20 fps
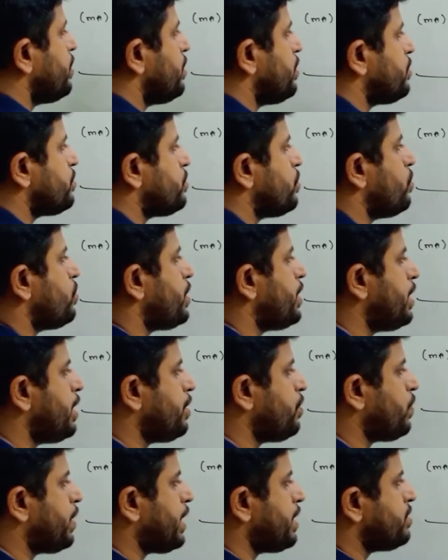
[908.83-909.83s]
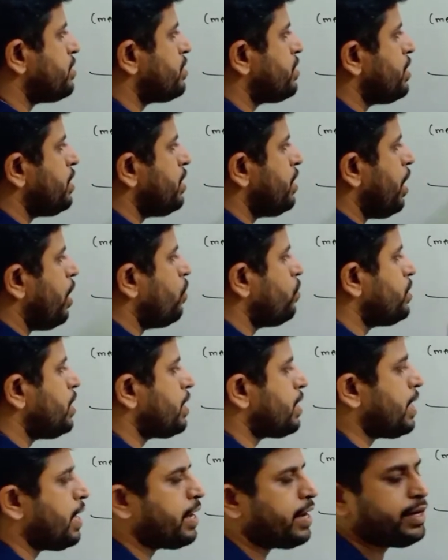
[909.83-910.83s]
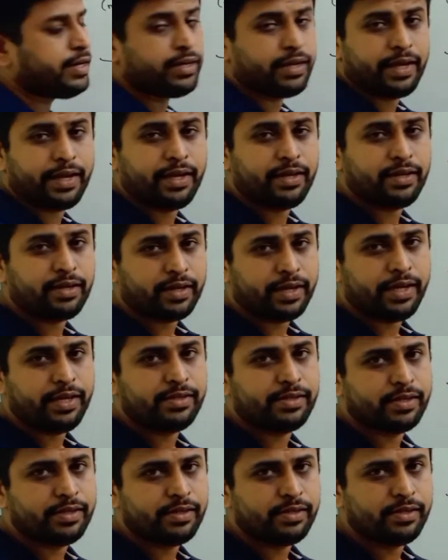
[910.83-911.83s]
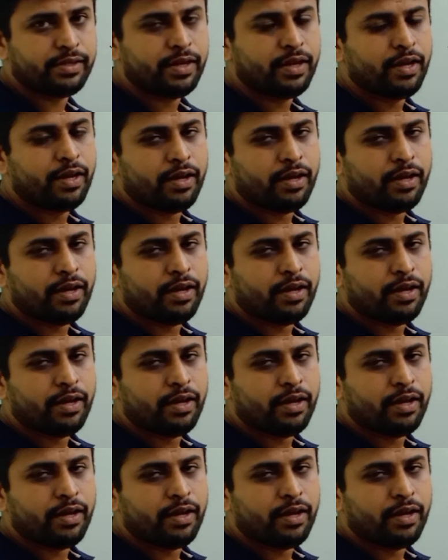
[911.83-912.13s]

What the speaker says: So here you can see how the current increases